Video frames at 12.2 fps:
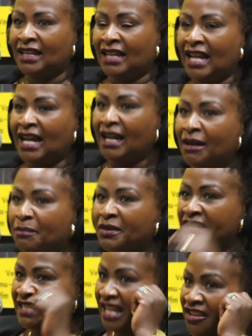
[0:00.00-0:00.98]
Yeah?
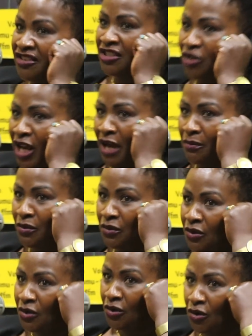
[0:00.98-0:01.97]
Prince Henry Dolamu
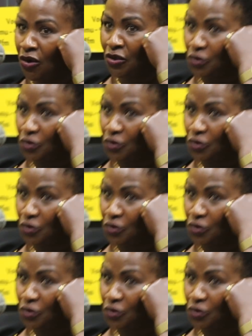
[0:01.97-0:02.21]
mm-hmm.